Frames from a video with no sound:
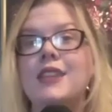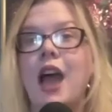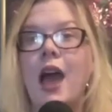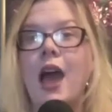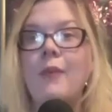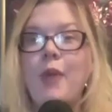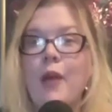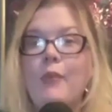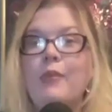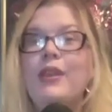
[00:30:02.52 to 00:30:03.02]

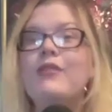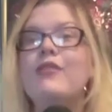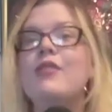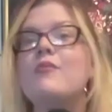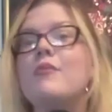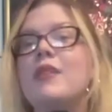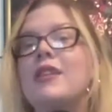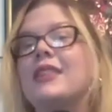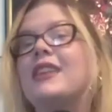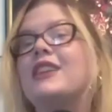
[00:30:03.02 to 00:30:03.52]
I'm
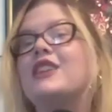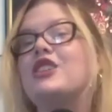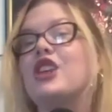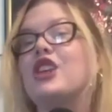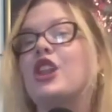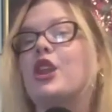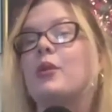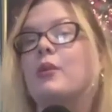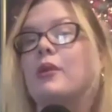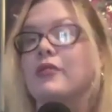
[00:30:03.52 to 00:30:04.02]
giving Mint a
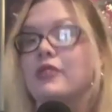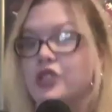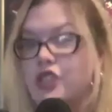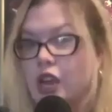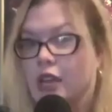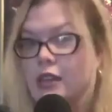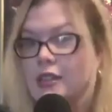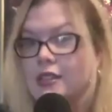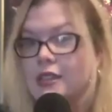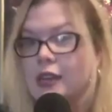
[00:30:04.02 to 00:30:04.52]
little bit of a
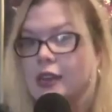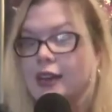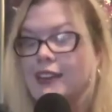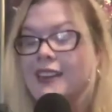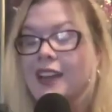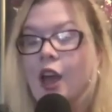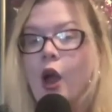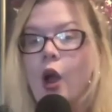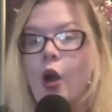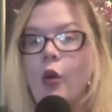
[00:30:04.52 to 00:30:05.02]
chance here.
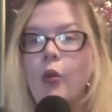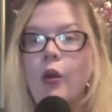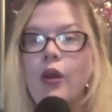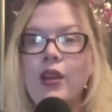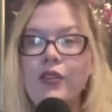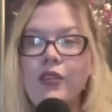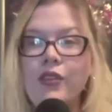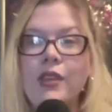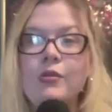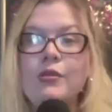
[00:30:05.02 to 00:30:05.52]
What
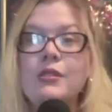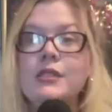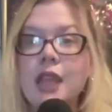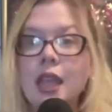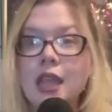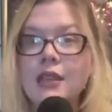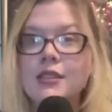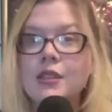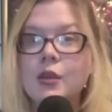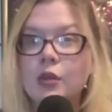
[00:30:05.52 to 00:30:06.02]
if he was
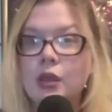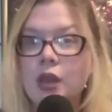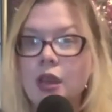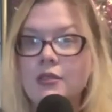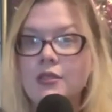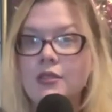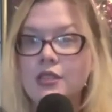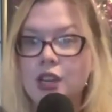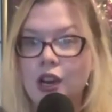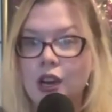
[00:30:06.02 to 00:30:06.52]
saying something
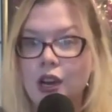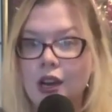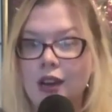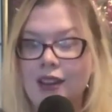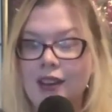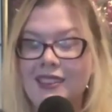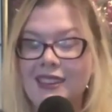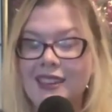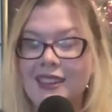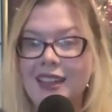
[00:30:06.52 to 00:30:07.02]
else to
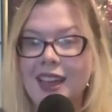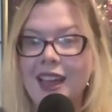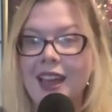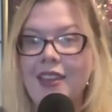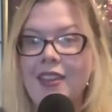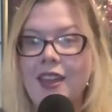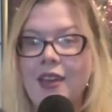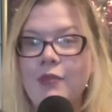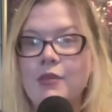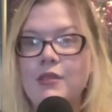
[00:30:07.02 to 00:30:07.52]
her
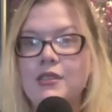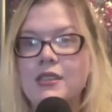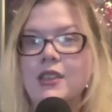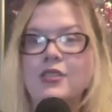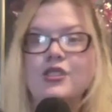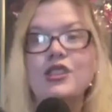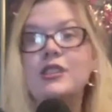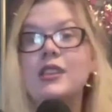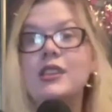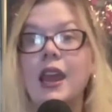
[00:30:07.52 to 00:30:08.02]
and then was like,
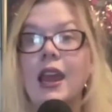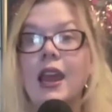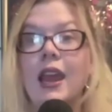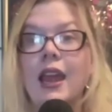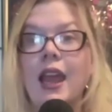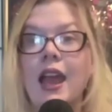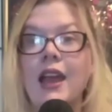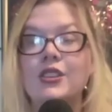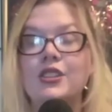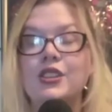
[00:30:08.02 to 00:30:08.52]
just kidding,
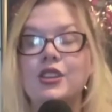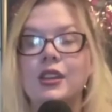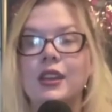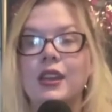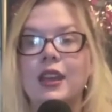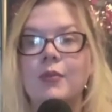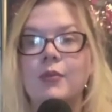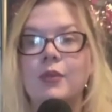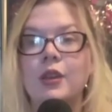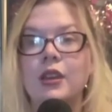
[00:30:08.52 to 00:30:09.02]
actually,
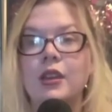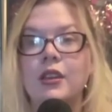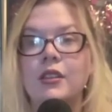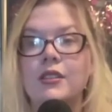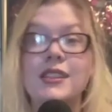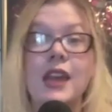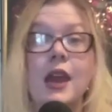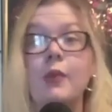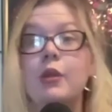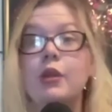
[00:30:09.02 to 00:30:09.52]
I'm gonna
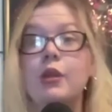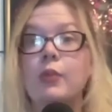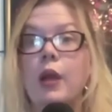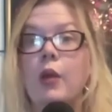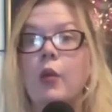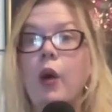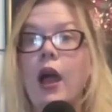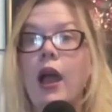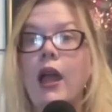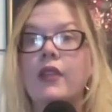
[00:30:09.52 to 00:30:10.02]
side with my
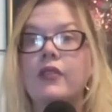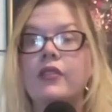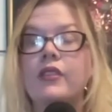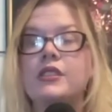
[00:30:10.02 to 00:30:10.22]
wife.